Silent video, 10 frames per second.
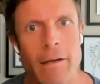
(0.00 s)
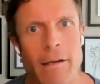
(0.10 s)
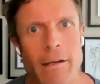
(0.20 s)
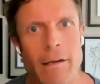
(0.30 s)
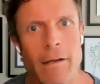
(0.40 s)

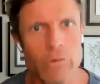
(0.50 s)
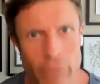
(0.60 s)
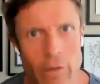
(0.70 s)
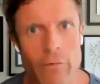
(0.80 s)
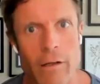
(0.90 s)
You know,
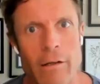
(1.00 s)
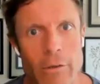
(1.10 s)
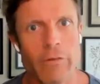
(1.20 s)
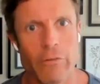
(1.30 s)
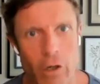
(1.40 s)
you
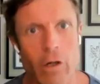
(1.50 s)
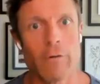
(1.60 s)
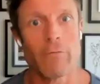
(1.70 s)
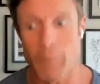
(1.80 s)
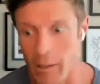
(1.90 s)
deserve it. You
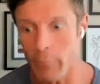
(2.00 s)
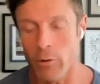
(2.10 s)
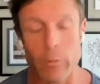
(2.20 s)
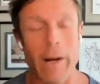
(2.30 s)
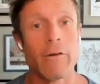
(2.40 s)
deserve
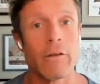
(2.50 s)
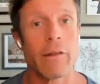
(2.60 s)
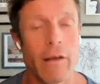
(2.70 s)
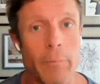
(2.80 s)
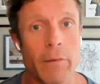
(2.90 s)
people
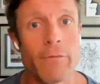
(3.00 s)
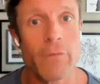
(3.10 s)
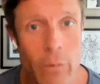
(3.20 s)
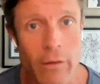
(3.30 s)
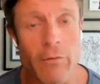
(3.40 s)
around you that
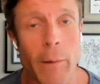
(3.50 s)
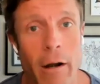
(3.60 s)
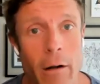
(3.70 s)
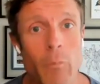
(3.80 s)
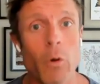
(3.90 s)
uplift you
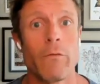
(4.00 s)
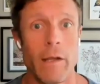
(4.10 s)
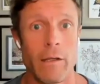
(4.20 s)
and inspire and